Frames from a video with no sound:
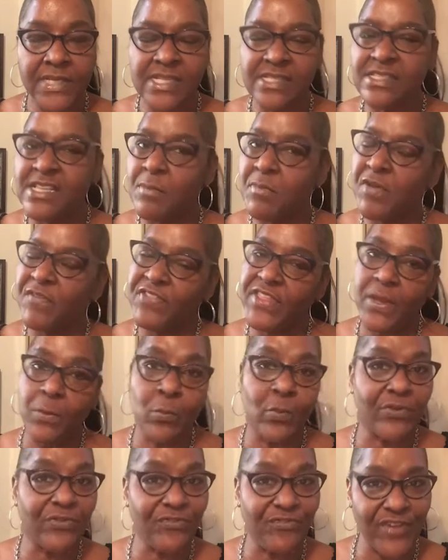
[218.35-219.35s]
Some of
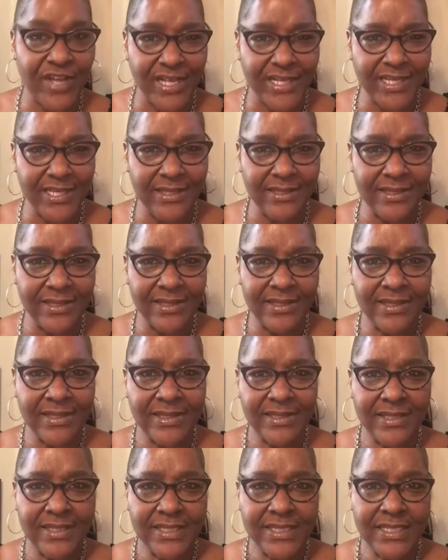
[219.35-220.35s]
them were funny.
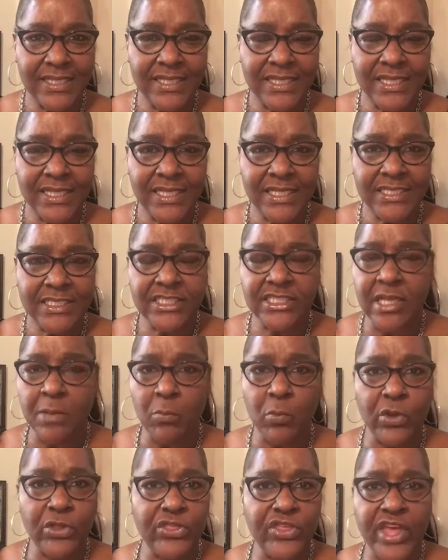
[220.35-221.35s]

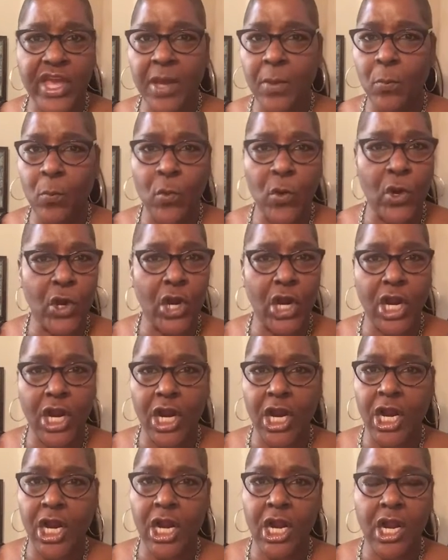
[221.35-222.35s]
Some of them
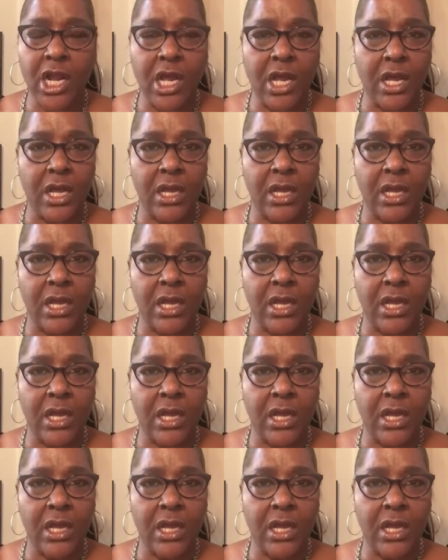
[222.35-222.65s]
were